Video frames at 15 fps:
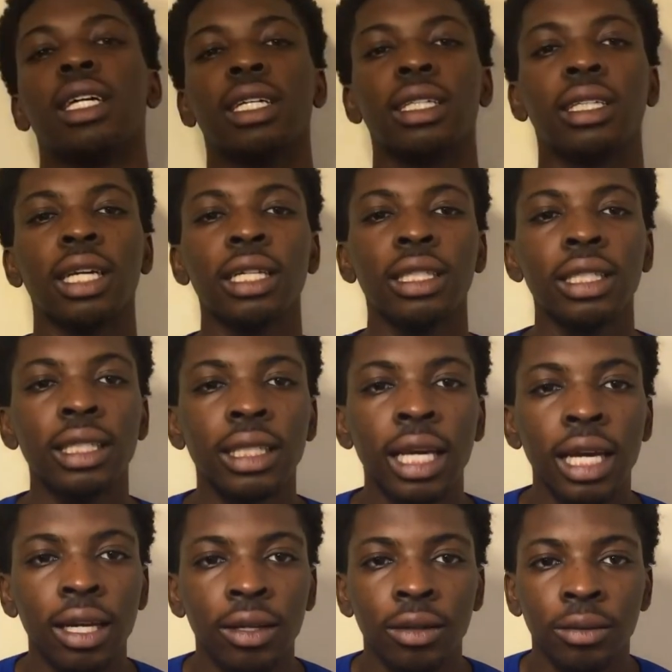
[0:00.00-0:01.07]
Jason
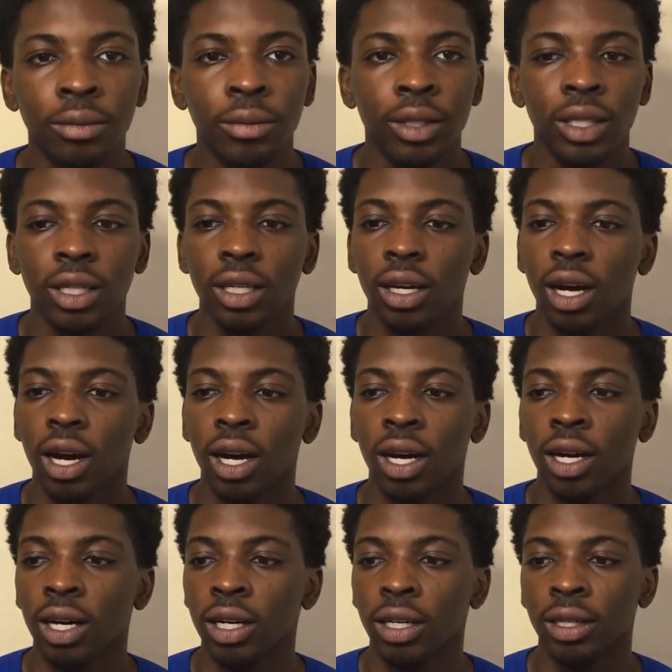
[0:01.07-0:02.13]
Tatum,
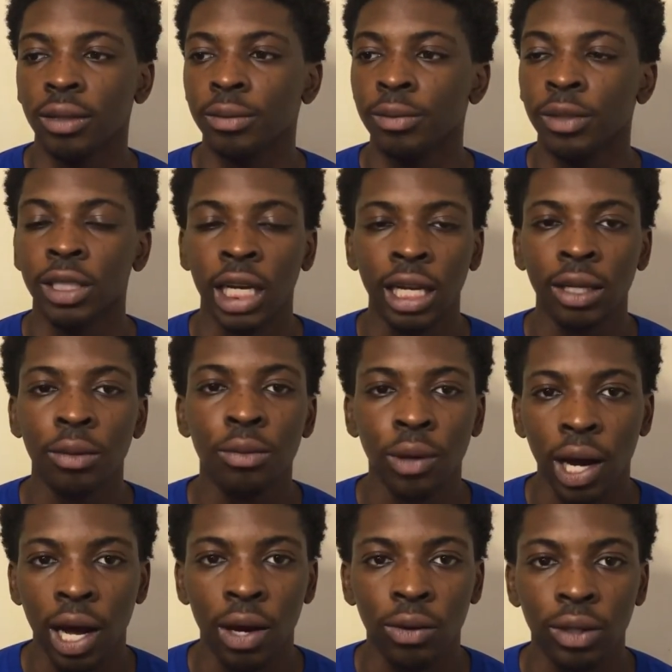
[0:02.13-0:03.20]
Jaylen
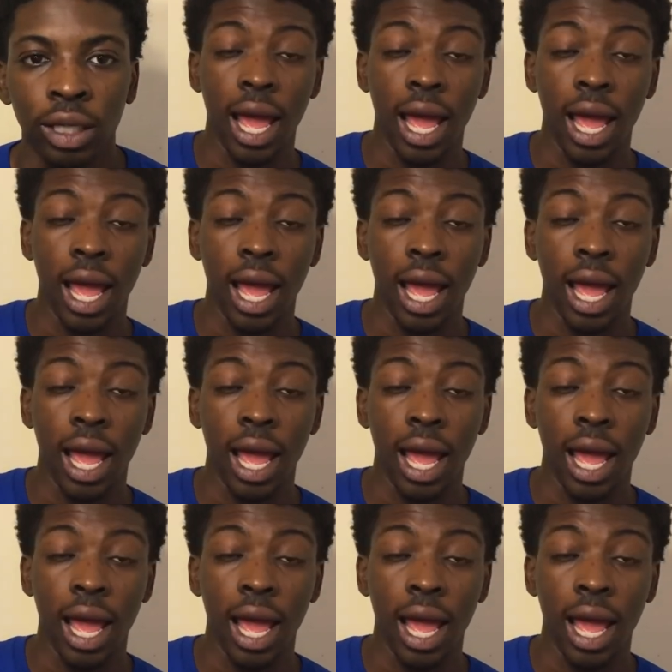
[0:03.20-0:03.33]
Brown,